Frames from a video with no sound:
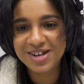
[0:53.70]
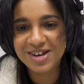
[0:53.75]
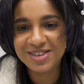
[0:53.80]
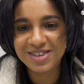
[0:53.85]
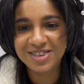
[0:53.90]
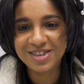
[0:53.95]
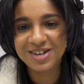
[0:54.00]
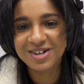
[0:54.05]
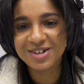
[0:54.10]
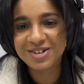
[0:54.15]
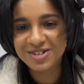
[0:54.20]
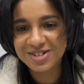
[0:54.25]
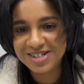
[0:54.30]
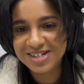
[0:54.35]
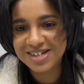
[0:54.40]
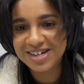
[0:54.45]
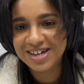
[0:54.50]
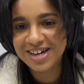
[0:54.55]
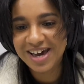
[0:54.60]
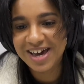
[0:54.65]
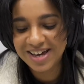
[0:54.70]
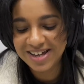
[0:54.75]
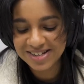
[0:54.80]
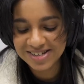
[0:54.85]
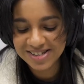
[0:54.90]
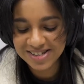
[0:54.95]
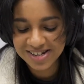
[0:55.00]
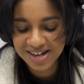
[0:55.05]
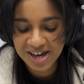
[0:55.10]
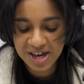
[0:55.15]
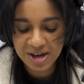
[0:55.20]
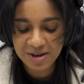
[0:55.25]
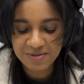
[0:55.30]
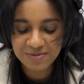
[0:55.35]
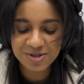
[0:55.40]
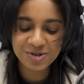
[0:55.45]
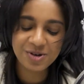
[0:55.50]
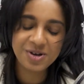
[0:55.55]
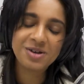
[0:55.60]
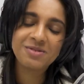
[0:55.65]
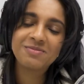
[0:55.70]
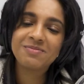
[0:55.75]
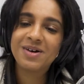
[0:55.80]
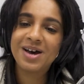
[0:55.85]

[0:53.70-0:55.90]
Aditi Kutty, and today I'm joined